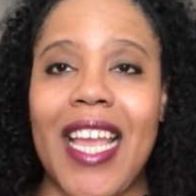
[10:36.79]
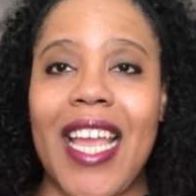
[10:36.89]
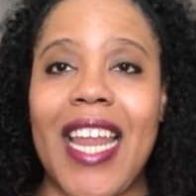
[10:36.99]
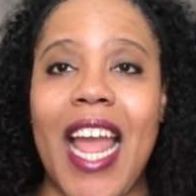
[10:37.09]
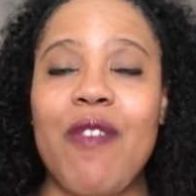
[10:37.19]

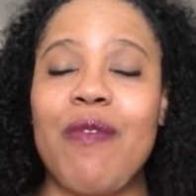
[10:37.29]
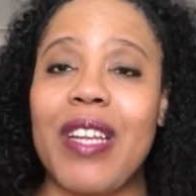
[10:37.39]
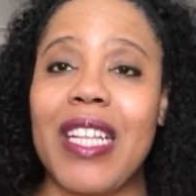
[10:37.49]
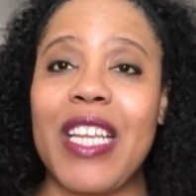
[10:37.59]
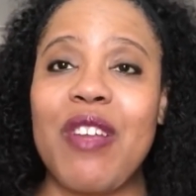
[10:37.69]
and I
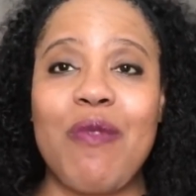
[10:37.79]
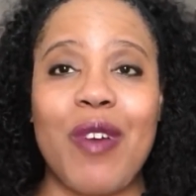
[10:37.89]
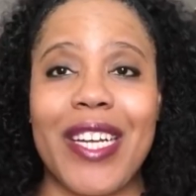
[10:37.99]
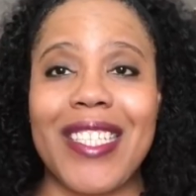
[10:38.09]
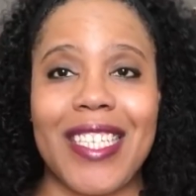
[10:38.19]
really
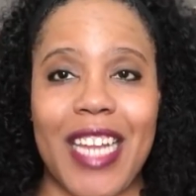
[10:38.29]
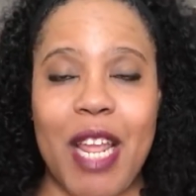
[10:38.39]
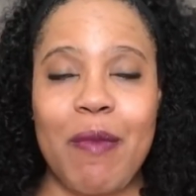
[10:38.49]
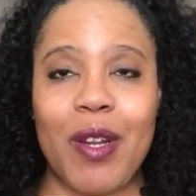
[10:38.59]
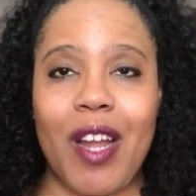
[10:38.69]
wanted to
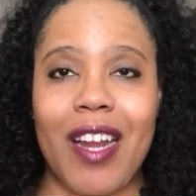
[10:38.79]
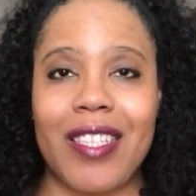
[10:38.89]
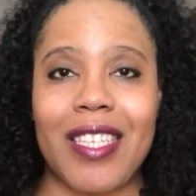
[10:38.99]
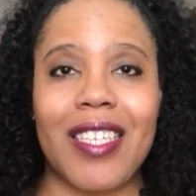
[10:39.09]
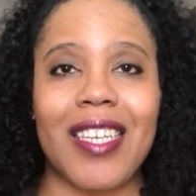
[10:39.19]
name her
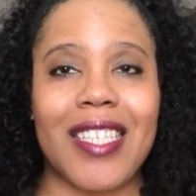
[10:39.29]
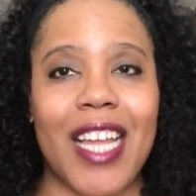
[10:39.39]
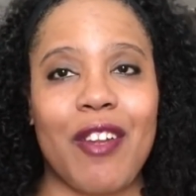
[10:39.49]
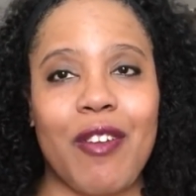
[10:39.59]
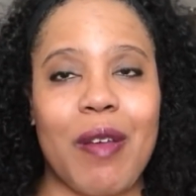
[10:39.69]
Carson because I
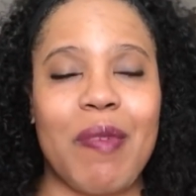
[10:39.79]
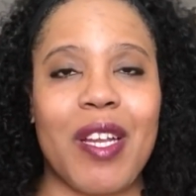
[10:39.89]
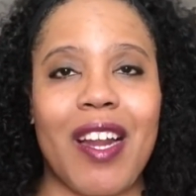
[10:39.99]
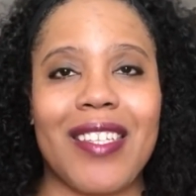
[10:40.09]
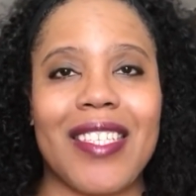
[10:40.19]
grew up in
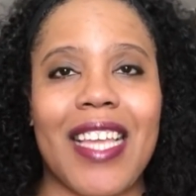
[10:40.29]
Carson,